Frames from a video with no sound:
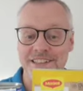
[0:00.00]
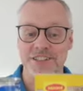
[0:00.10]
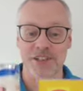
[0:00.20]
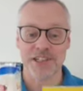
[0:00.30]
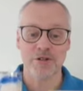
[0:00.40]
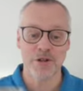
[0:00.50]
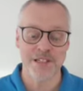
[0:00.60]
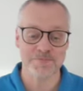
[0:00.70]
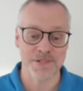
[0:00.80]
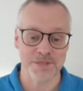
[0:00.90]
So Kiwi
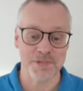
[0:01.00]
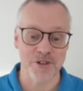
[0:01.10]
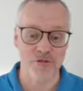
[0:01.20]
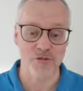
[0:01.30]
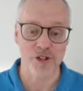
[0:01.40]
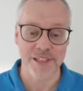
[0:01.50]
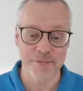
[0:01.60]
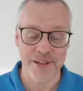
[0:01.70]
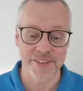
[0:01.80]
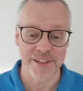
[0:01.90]
Dip must be a really
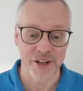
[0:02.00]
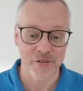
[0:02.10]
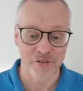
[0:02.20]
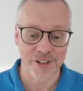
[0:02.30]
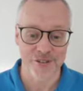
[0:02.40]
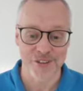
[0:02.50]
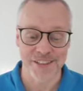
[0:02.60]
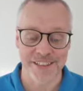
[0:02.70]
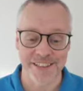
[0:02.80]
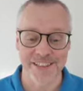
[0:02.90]
big thing over in New
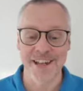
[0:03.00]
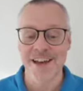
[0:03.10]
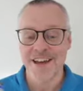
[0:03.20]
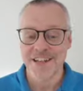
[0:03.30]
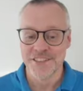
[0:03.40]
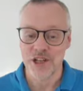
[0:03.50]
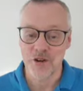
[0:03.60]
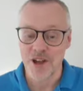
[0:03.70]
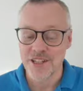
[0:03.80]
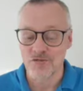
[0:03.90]
Zealand.
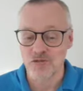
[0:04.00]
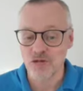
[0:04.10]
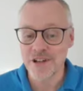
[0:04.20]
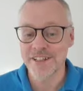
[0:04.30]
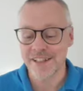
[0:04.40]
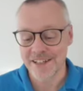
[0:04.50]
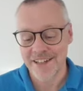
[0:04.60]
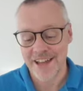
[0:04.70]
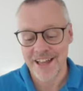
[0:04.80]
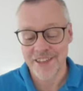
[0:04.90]
So it's really,
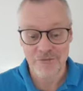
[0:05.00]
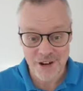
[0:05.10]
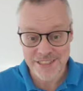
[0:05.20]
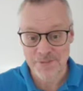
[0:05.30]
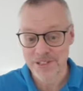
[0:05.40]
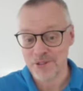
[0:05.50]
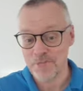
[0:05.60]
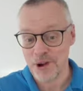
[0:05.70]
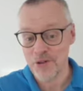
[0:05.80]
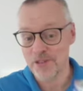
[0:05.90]
and the recipe is on
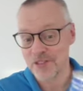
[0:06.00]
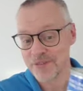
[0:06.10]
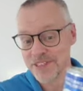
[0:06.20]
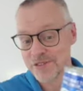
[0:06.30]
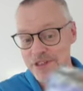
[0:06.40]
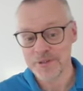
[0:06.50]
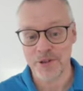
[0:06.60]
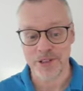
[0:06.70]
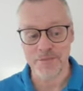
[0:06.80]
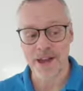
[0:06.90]
both of them. There's the recipe
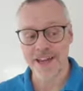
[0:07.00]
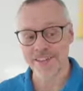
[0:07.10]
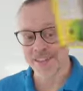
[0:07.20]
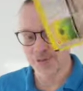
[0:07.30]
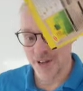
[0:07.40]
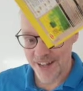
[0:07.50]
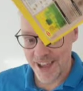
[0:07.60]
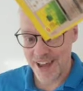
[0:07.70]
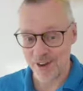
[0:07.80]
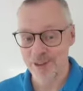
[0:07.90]
on the back of this one
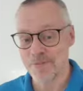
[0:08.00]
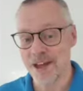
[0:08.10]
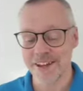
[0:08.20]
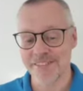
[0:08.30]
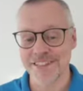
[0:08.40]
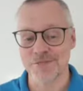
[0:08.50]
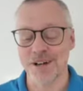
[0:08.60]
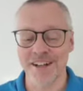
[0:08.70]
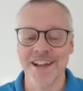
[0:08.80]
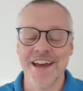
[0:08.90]
and on the back of this
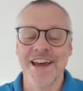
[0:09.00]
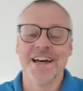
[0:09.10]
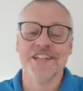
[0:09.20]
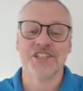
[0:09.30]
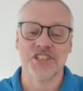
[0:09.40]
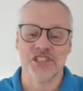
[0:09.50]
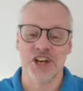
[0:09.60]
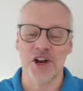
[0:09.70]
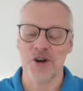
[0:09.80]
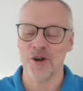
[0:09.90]
one.
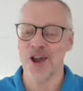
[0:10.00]
So